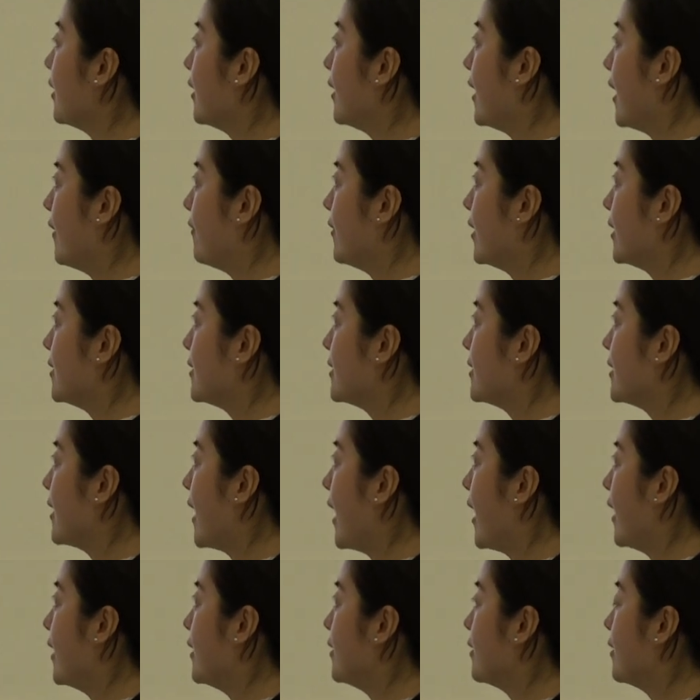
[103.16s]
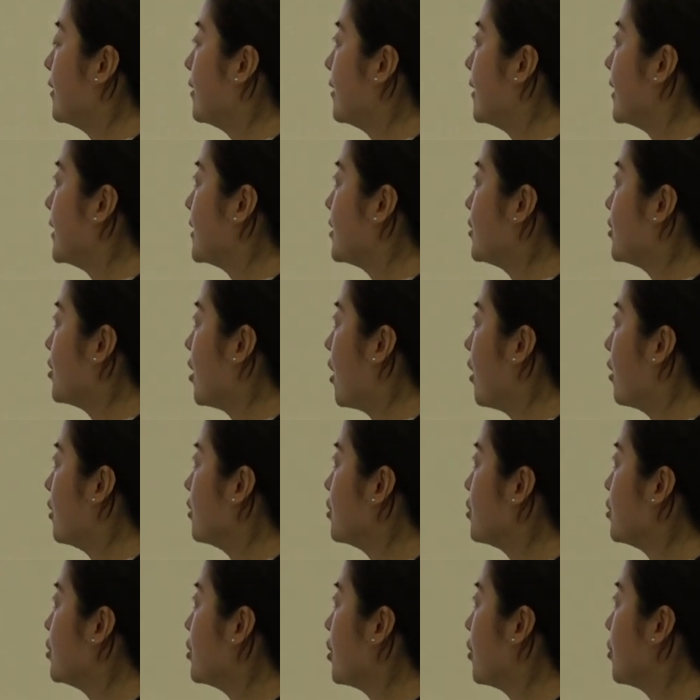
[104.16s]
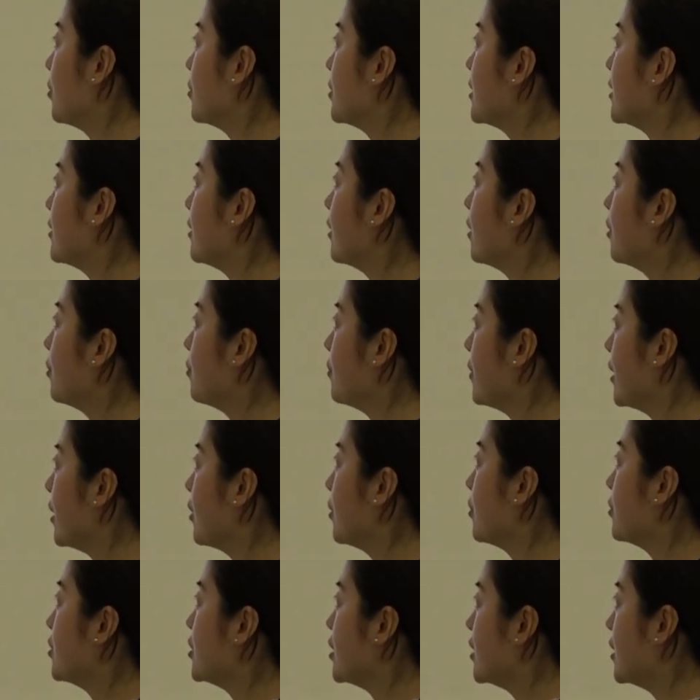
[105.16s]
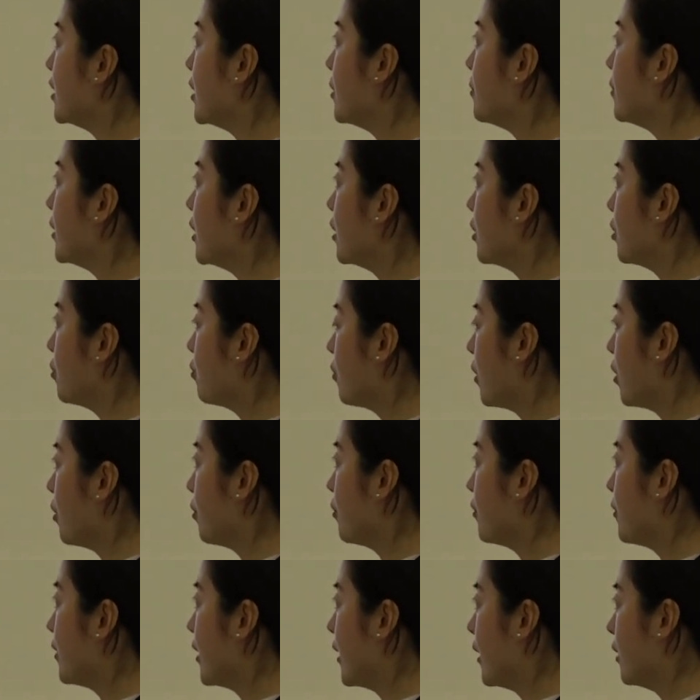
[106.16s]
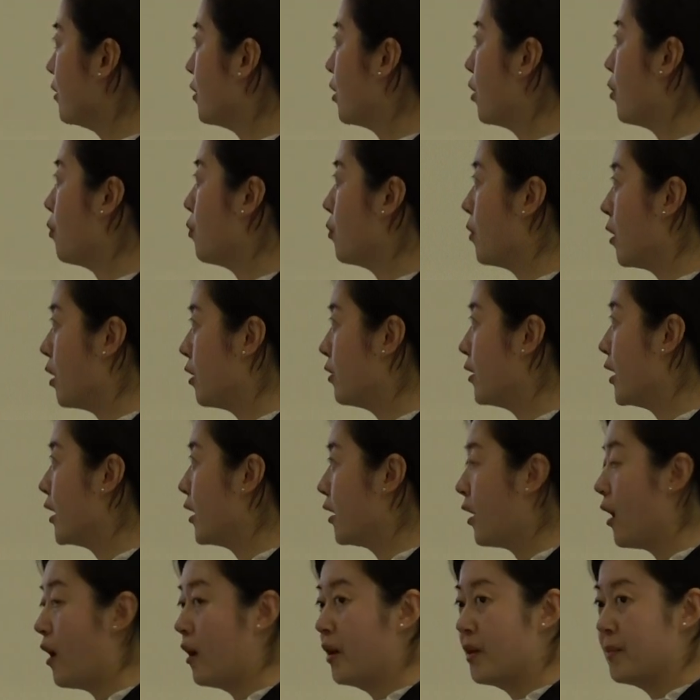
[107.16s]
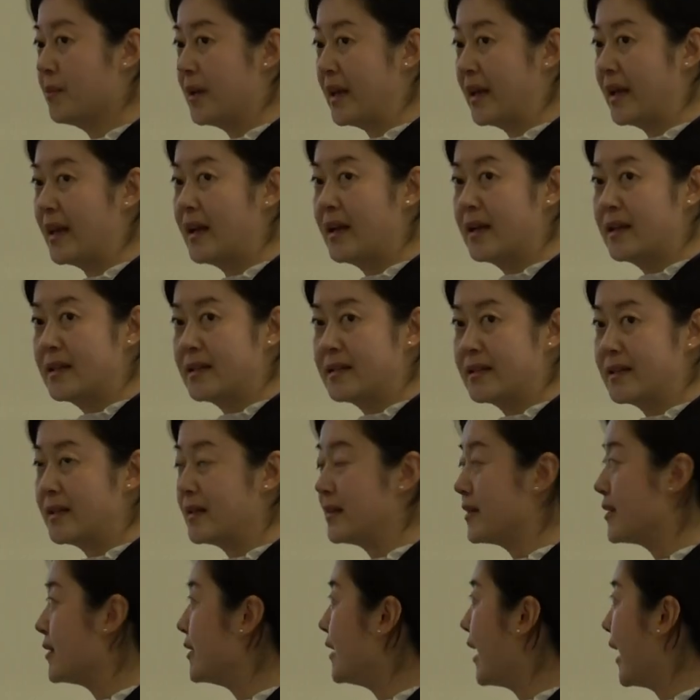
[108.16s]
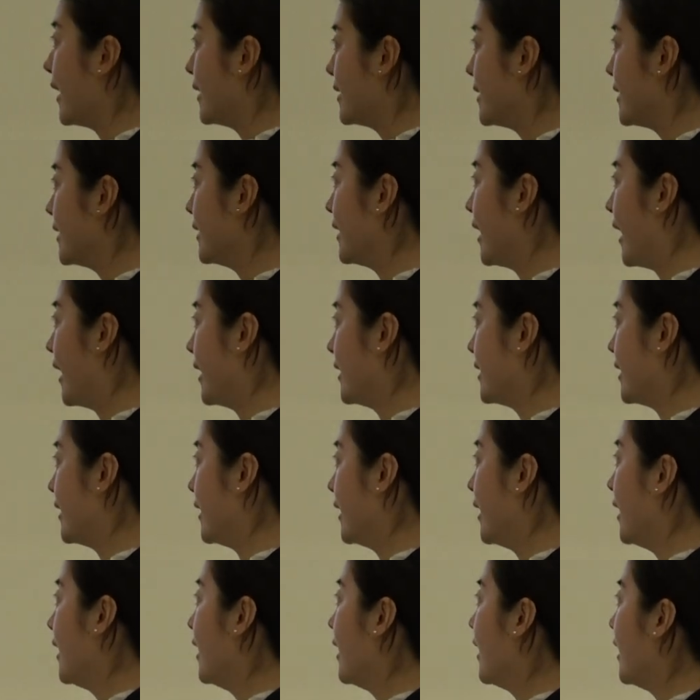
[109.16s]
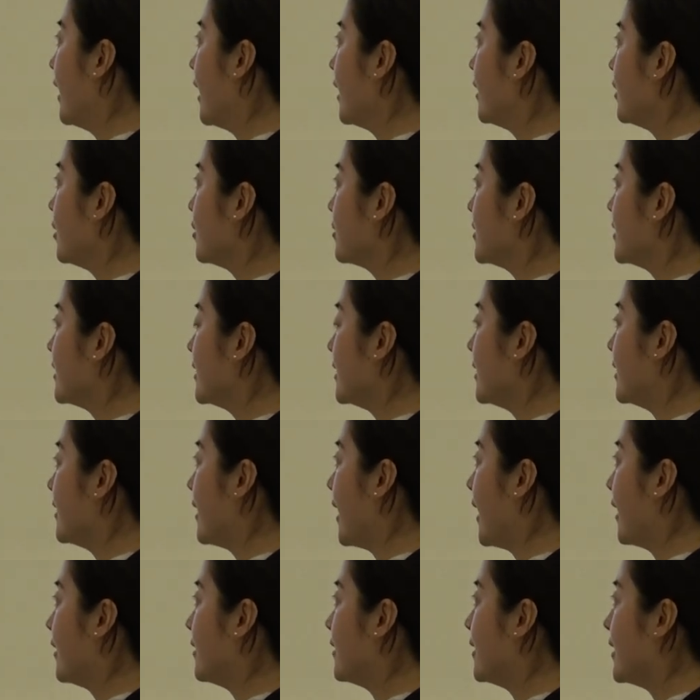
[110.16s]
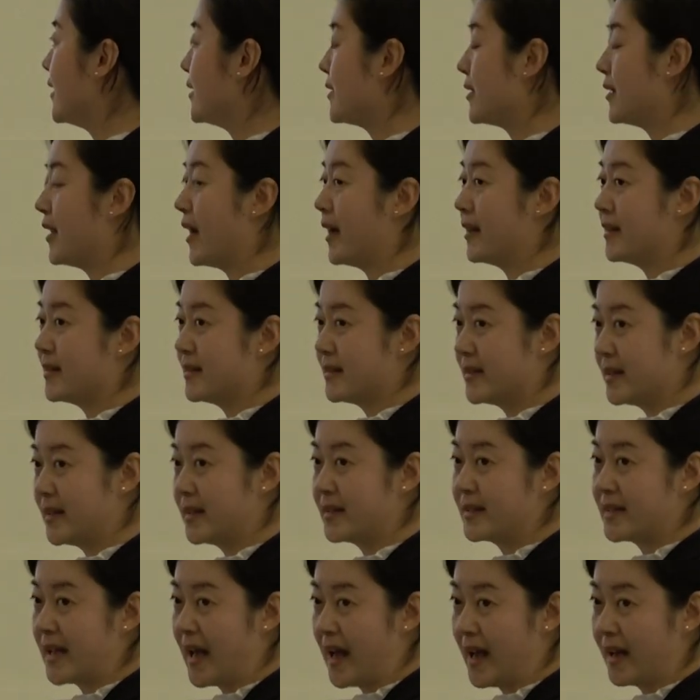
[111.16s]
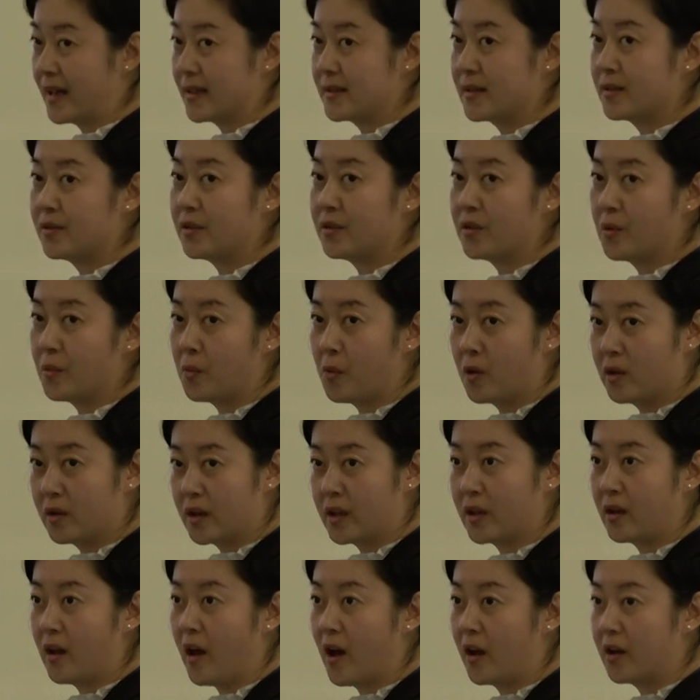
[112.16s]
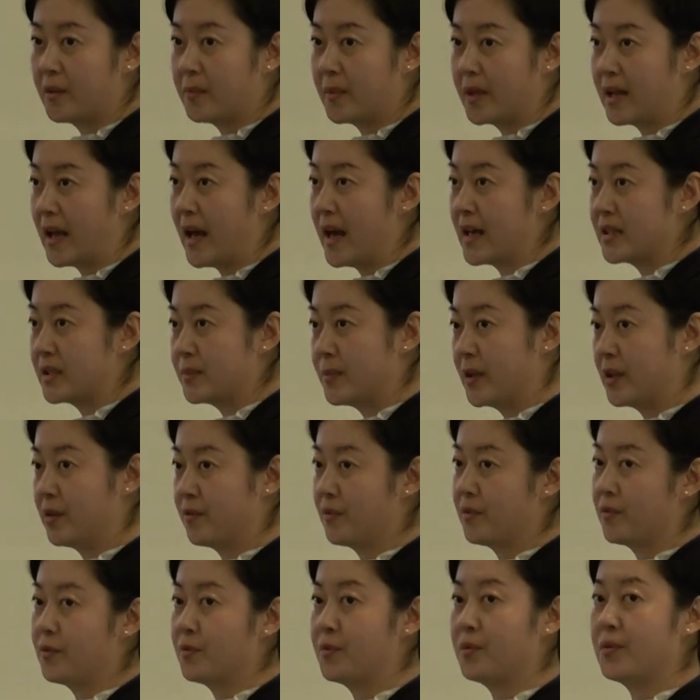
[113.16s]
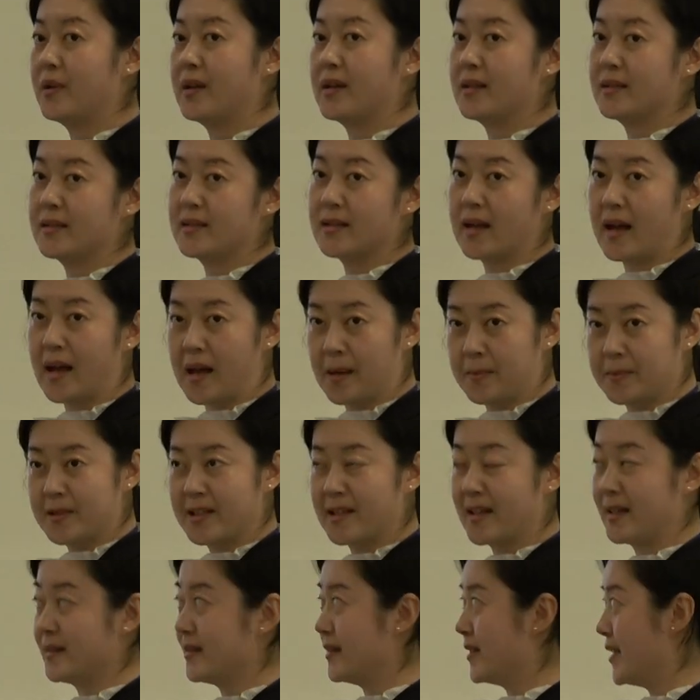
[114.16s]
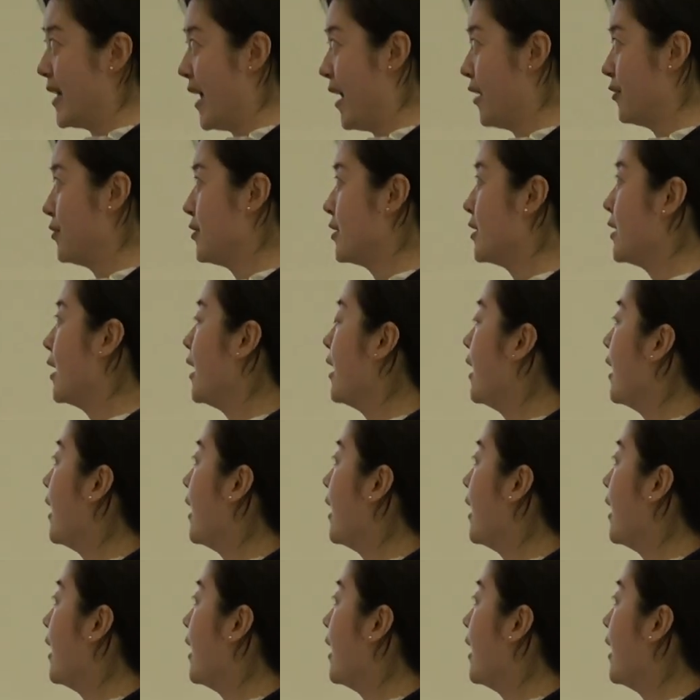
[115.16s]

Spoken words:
the left-hand side, this chart shows the real GDP growth in the world economy since 1990. And you see that this line zigzags. The world economy has been through its ups and downs.